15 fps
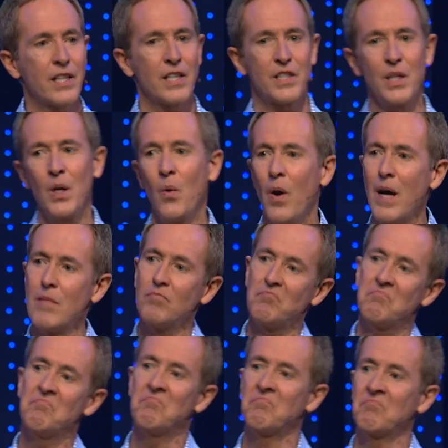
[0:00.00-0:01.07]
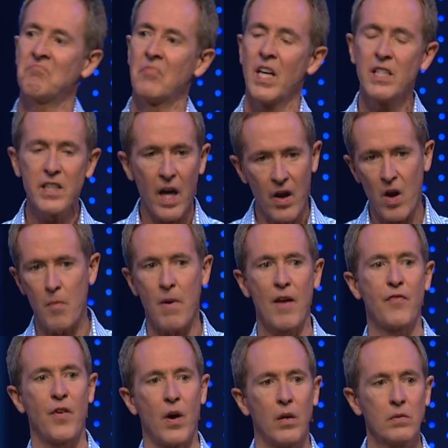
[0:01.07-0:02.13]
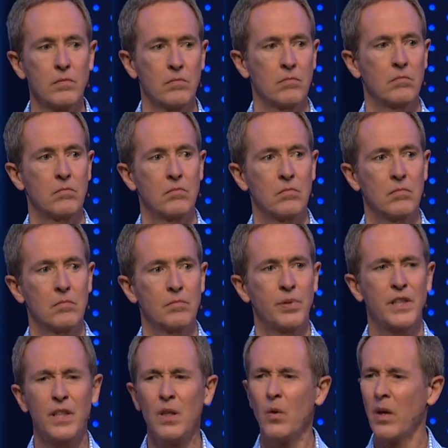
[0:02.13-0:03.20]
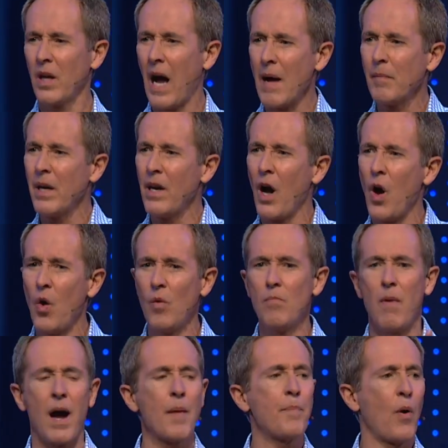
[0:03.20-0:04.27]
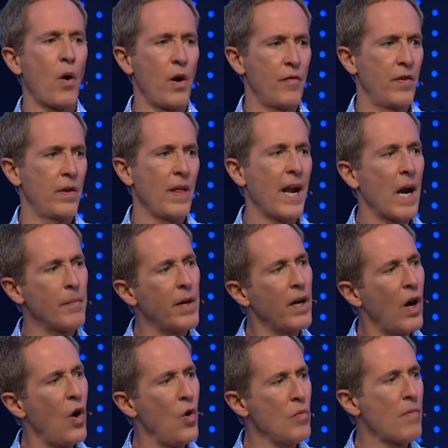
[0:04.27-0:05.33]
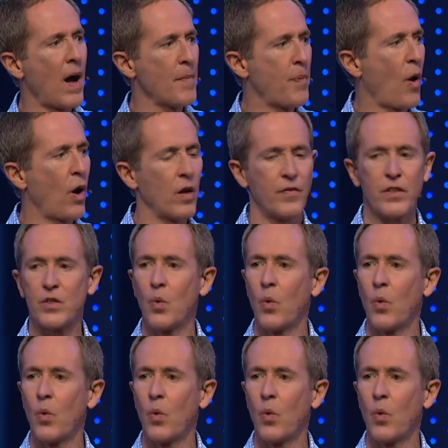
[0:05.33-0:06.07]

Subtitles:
says, you know what? It's not all my fault. But you know what? I'm going to own my part of it. And I'm going to own my part of it